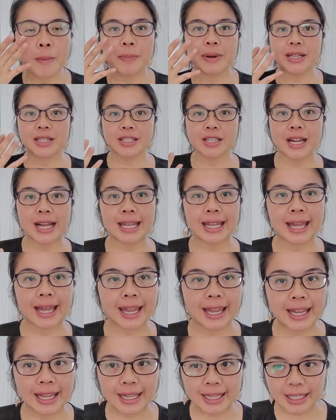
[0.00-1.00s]
But it's not
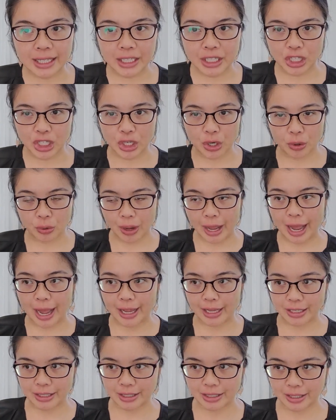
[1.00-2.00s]
like, you know,
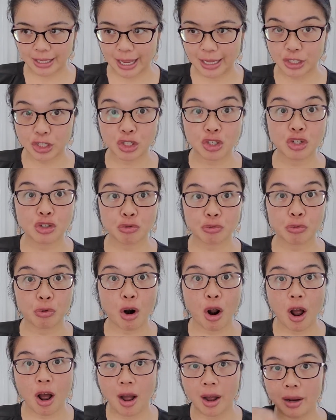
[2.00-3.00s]
as, as
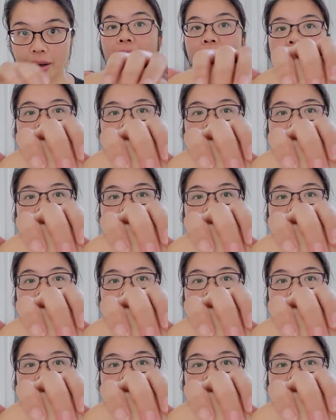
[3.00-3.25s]
strong.